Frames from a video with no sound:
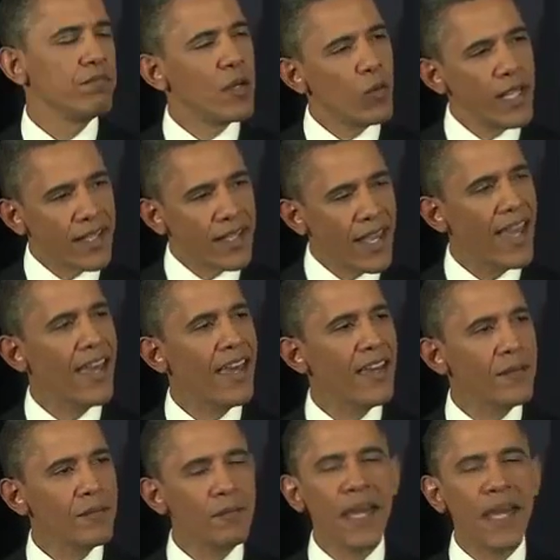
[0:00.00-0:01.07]
But we
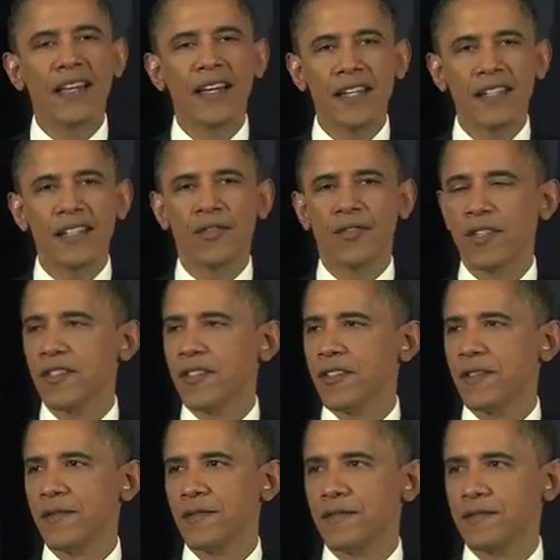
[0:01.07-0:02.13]
can make a difference.